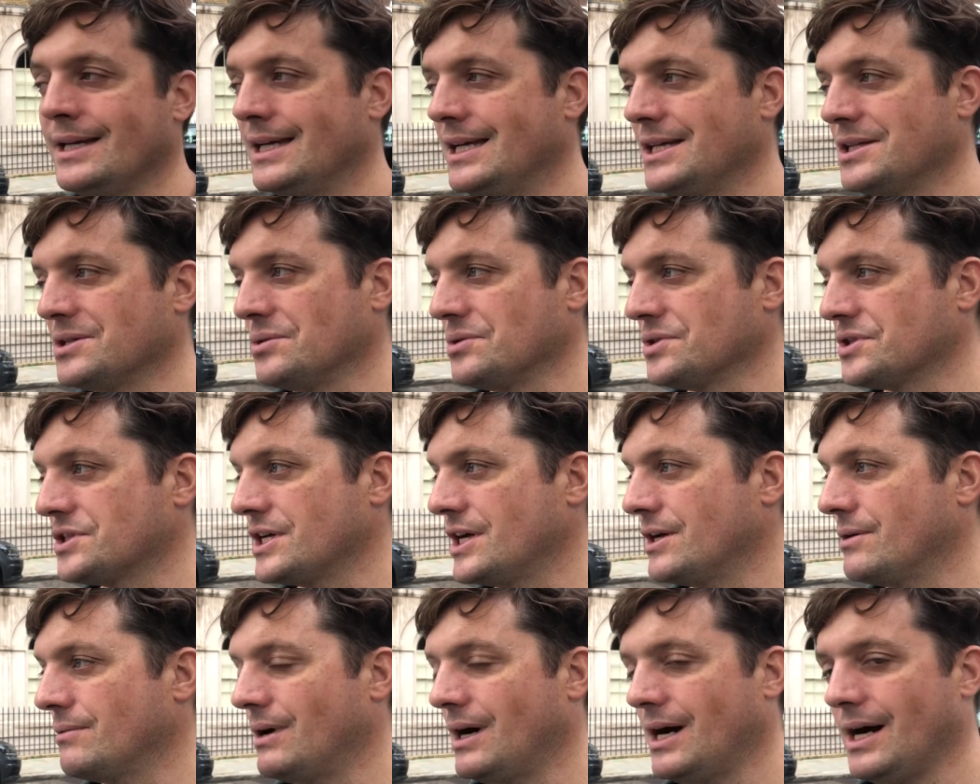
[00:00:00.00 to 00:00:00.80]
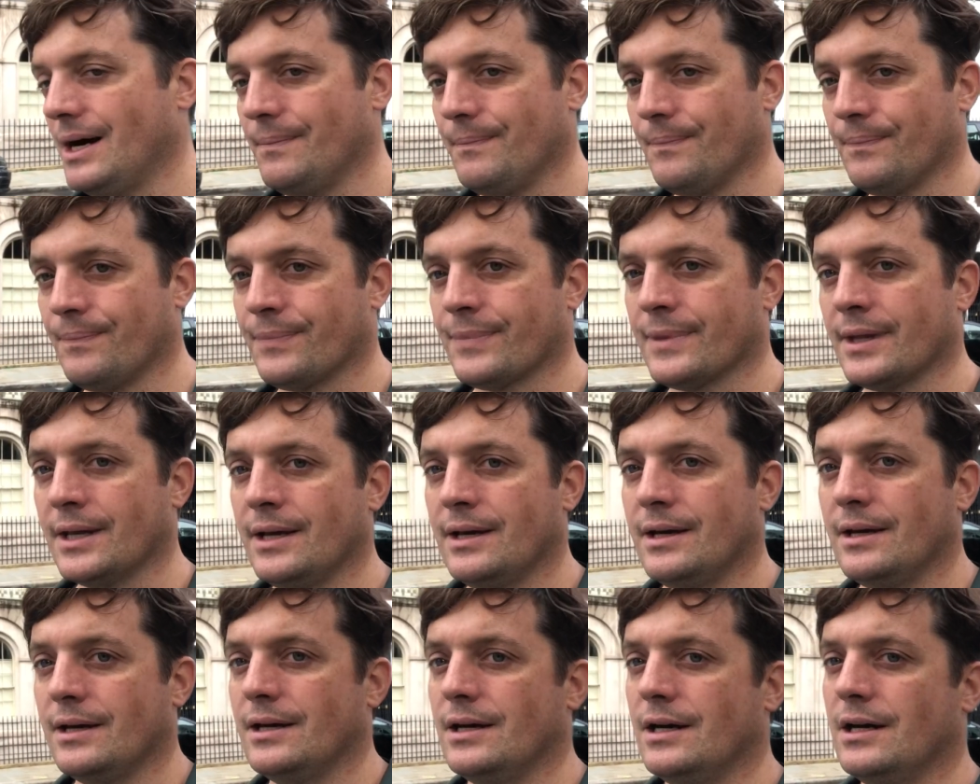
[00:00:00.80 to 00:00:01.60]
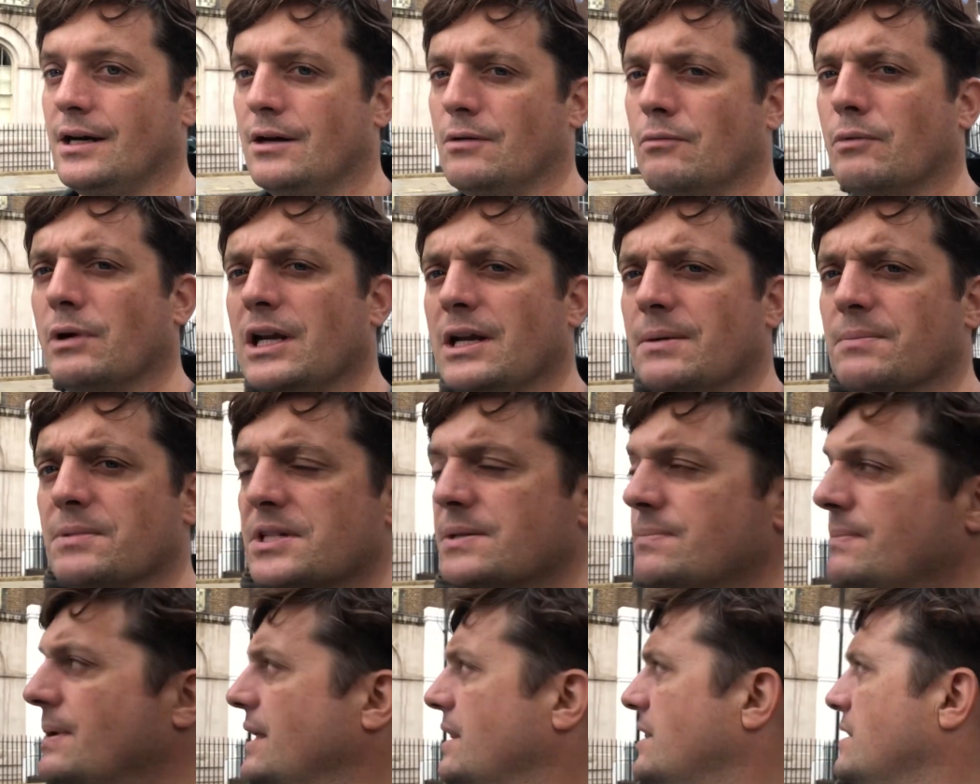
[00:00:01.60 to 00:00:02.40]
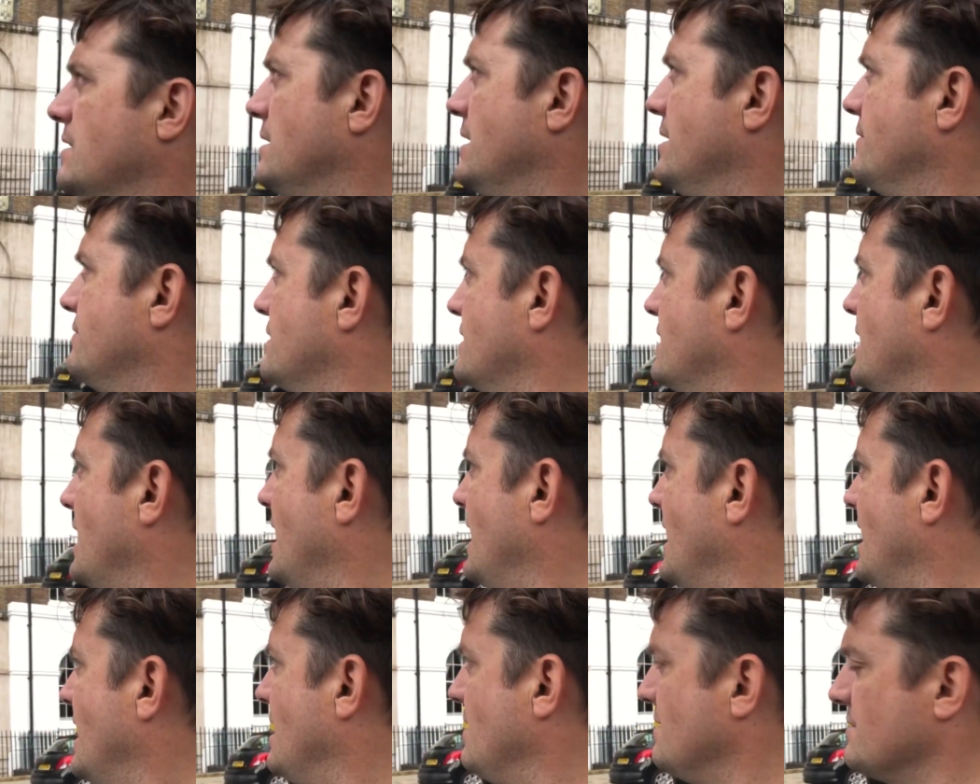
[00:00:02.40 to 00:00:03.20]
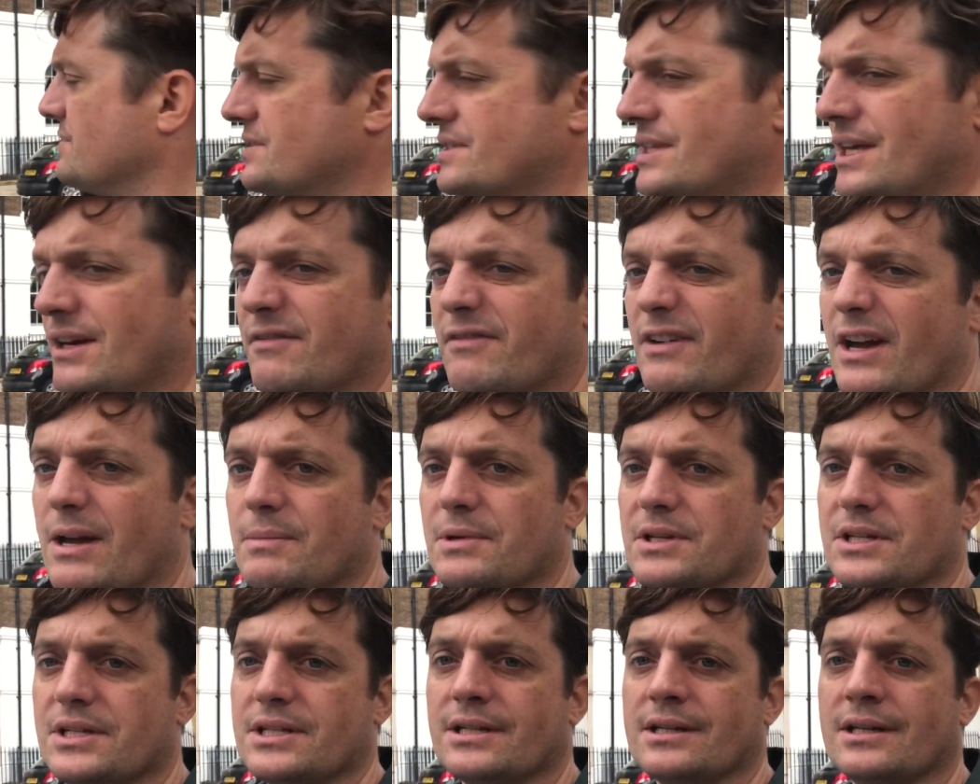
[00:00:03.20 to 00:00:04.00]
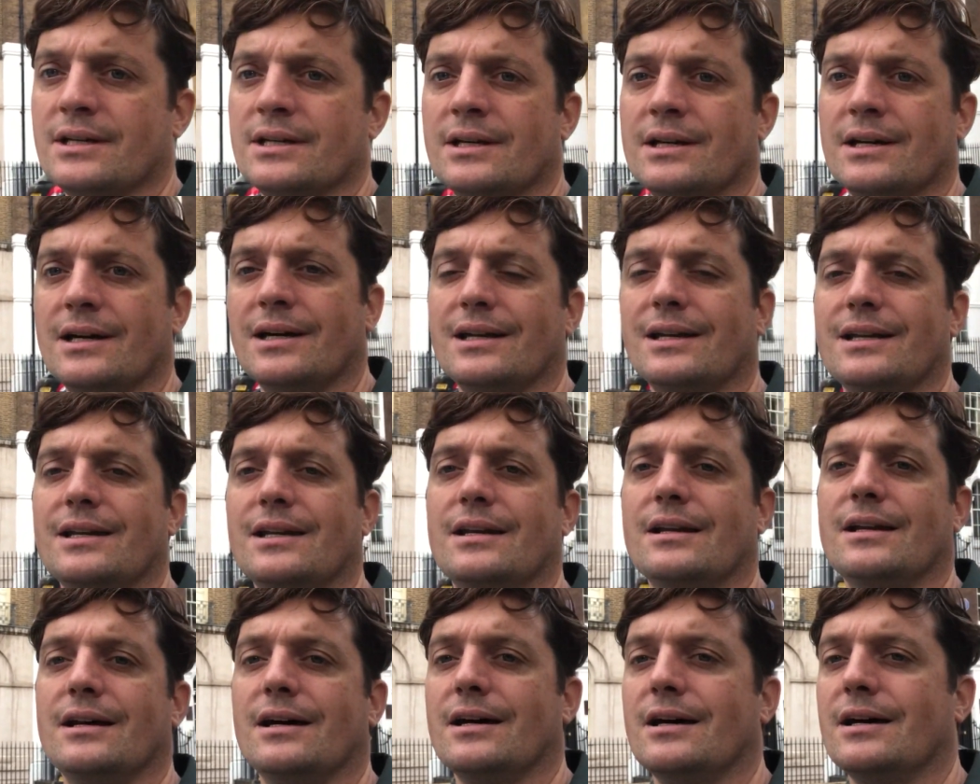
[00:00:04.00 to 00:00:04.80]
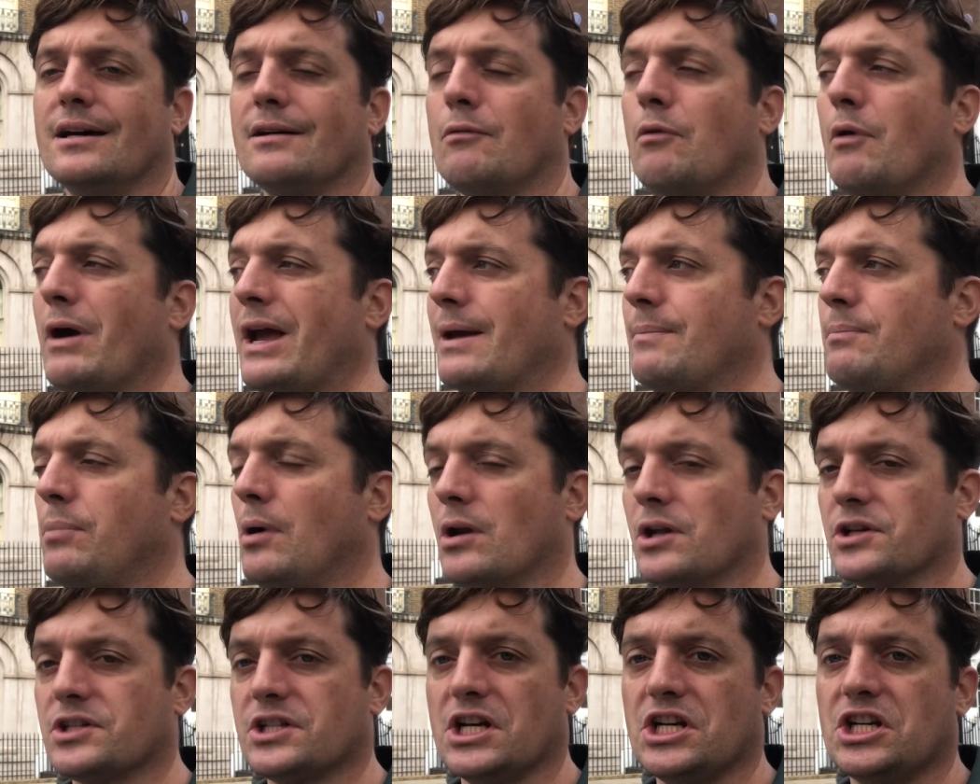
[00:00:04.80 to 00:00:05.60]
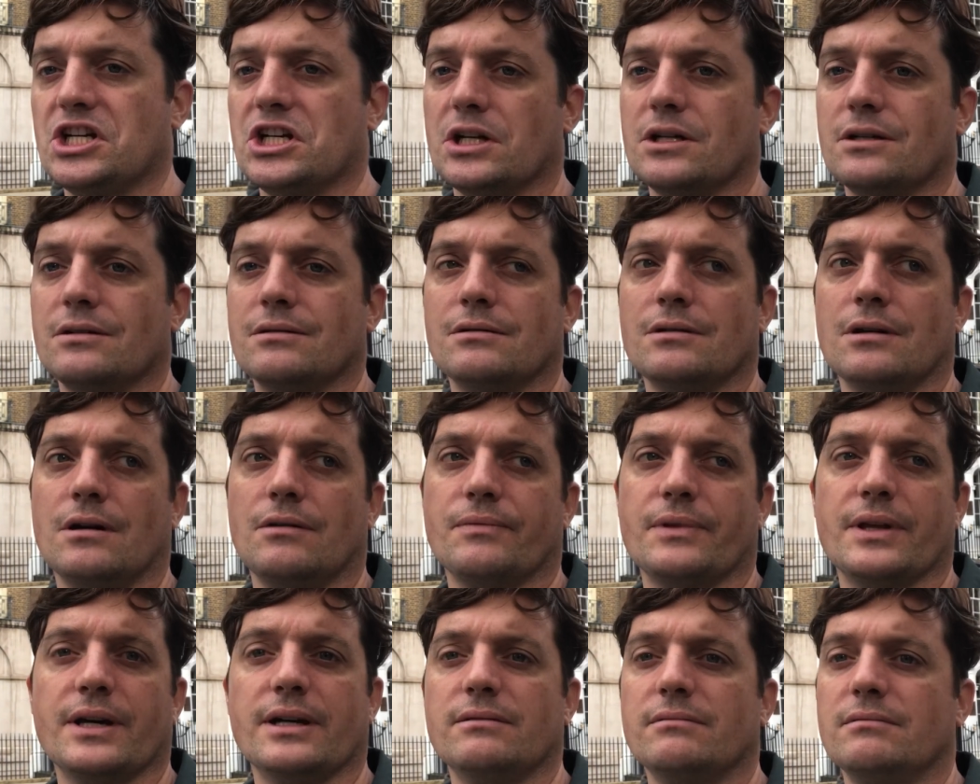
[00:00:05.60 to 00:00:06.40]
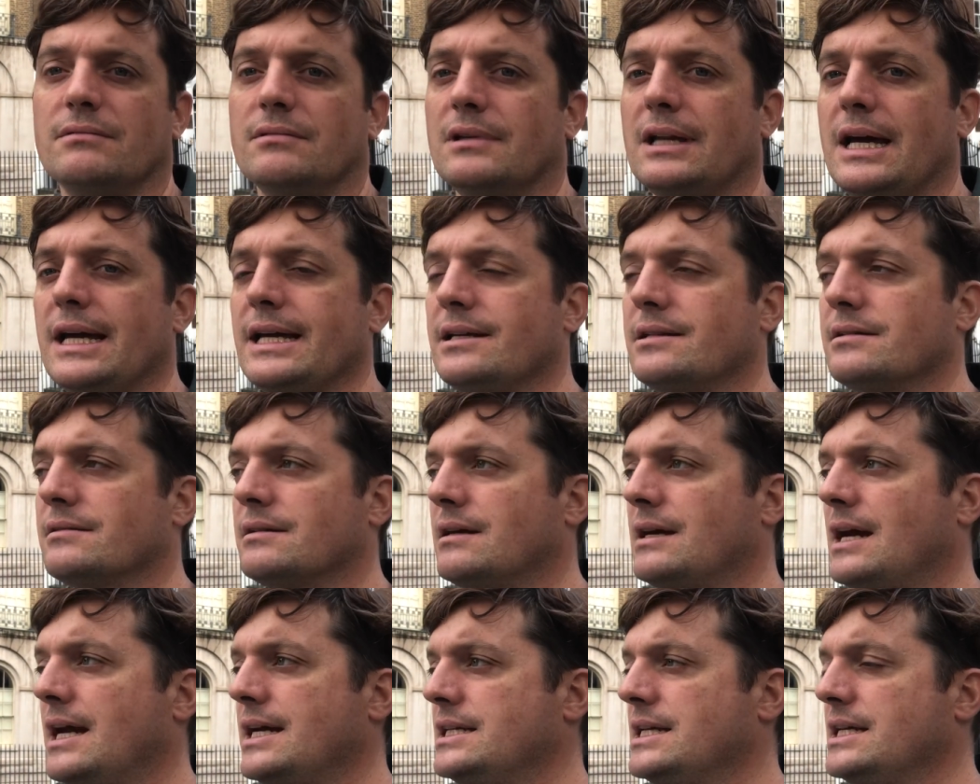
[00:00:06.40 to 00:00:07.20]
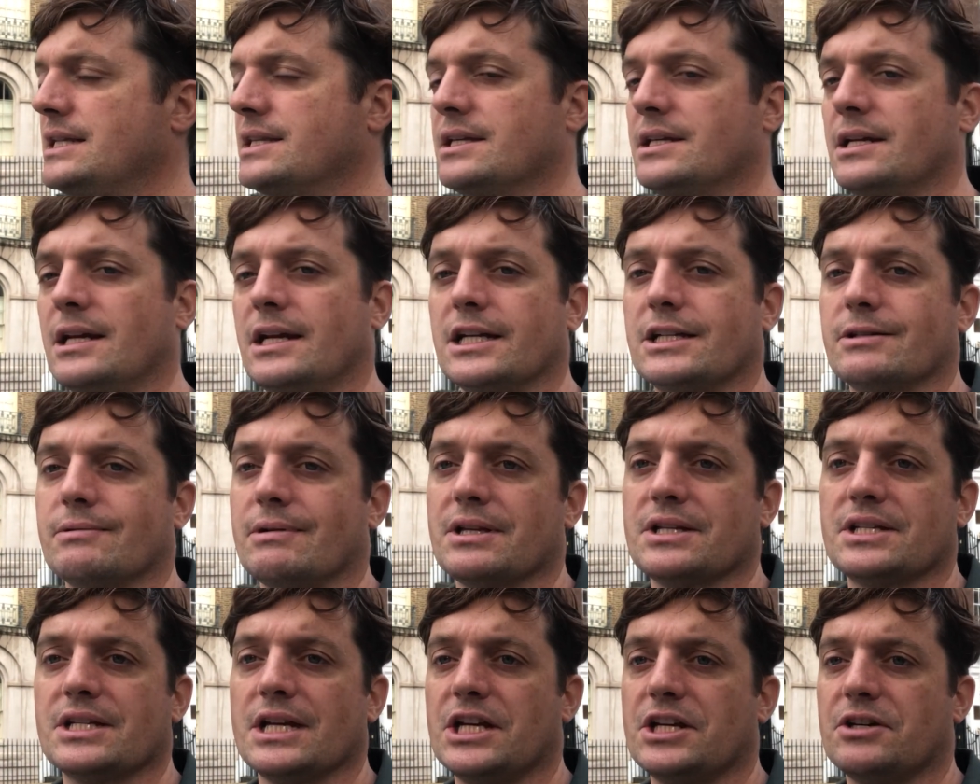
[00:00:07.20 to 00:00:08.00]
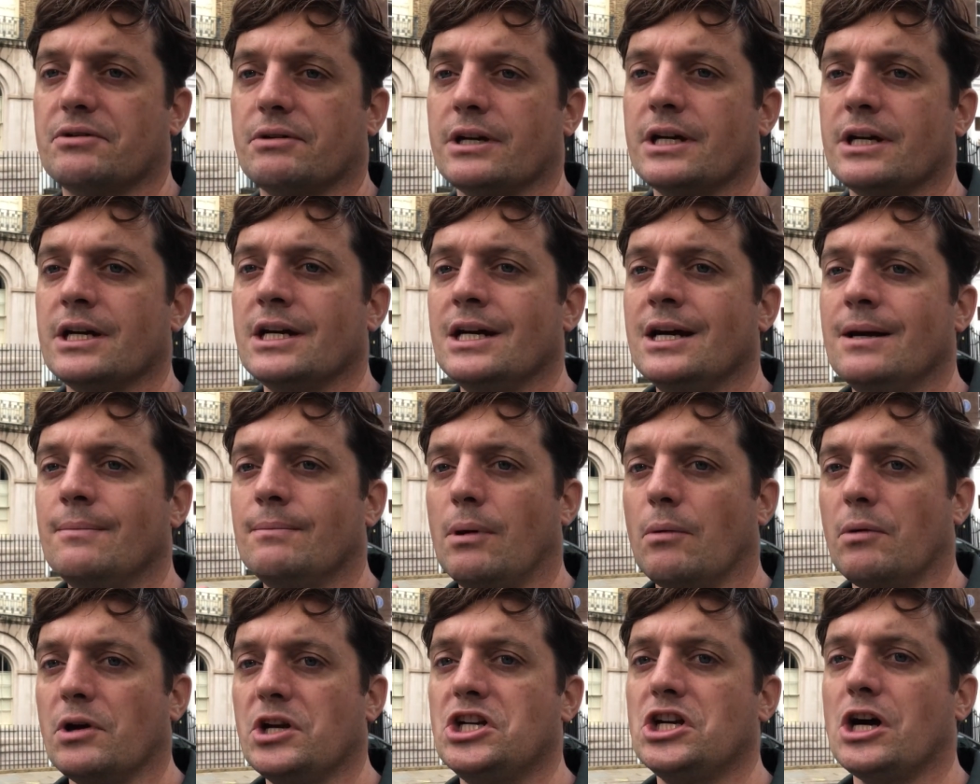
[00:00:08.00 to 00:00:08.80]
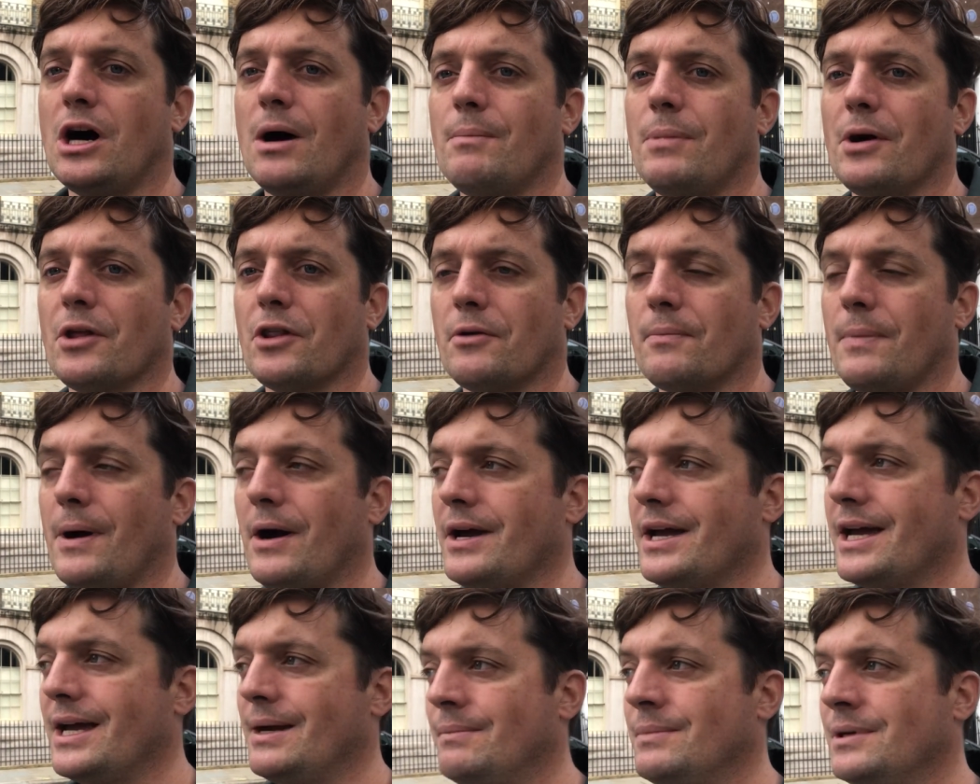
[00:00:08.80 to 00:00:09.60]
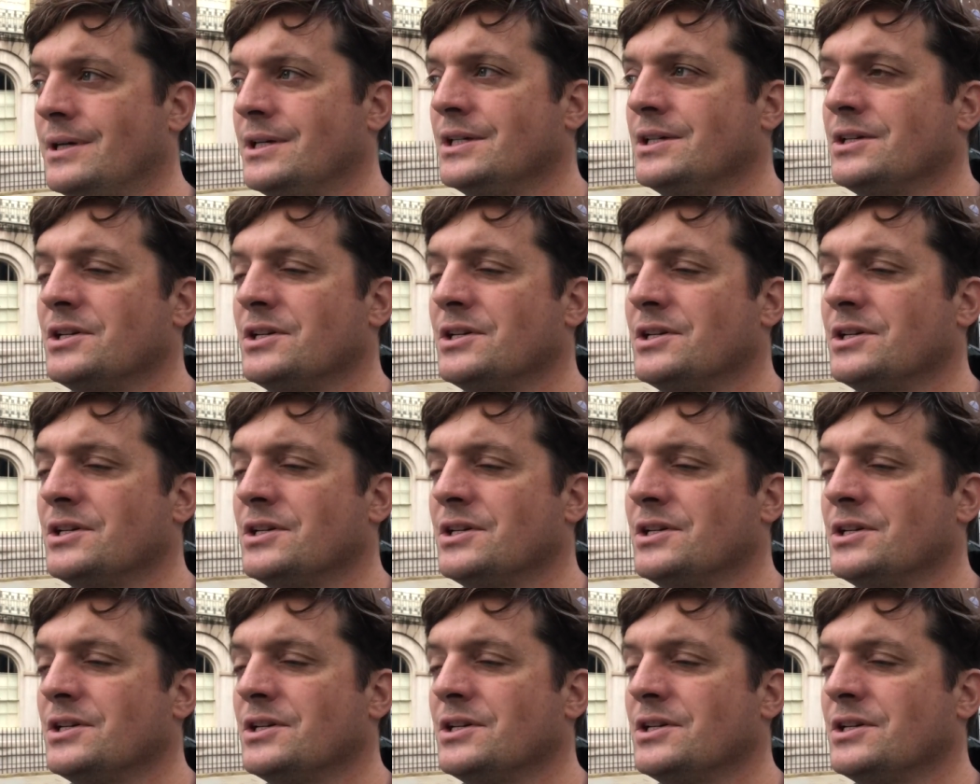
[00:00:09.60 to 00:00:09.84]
Is also um, uh, William Smith, who lived in that house, that famous mm, Whig politician of the late 18th and early 20th century, but we shan't bother about him.